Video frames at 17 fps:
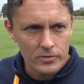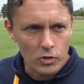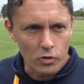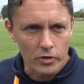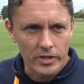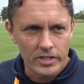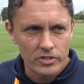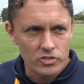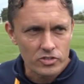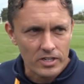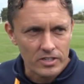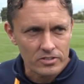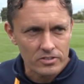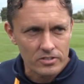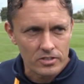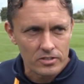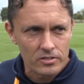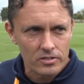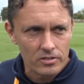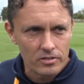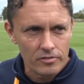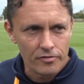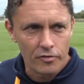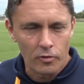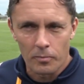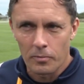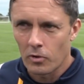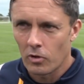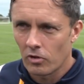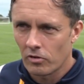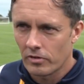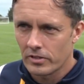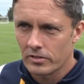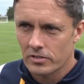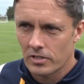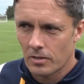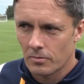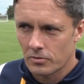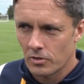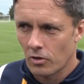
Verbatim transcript: uninterested footballer in terms